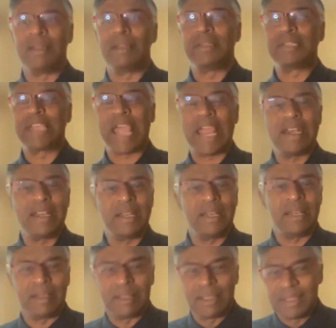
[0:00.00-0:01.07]

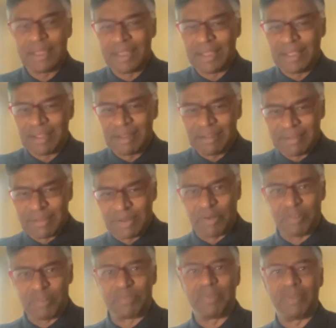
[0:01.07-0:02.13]
scandal
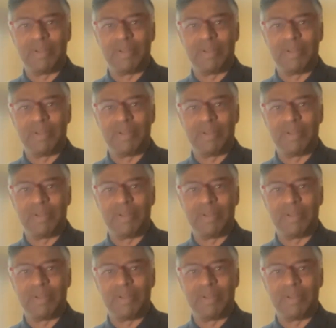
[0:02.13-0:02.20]
sort of